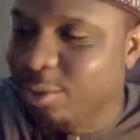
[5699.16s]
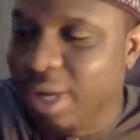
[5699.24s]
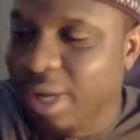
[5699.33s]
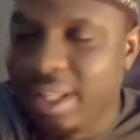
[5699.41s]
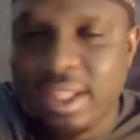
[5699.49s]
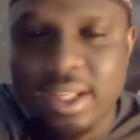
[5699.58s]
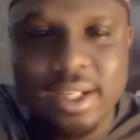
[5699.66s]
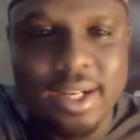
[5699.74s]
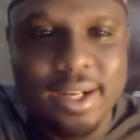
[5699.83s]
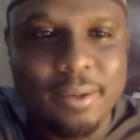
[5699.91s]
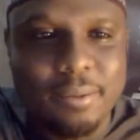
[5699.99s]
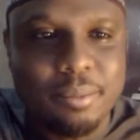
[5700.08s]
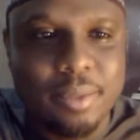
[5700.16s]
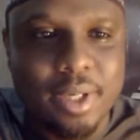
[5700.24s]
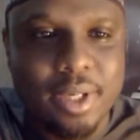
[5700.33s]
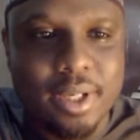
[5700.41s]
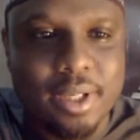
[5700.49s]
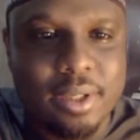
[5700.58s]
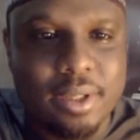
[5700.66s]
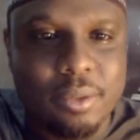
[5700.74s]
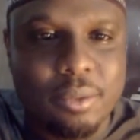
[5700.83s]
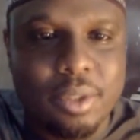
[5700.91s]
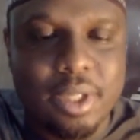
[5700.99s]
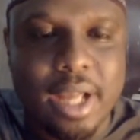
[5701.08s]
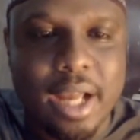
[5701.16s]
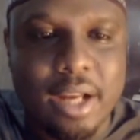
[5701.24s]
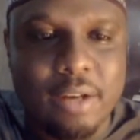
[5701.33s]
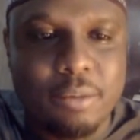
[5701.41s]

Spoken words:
I think with the kind of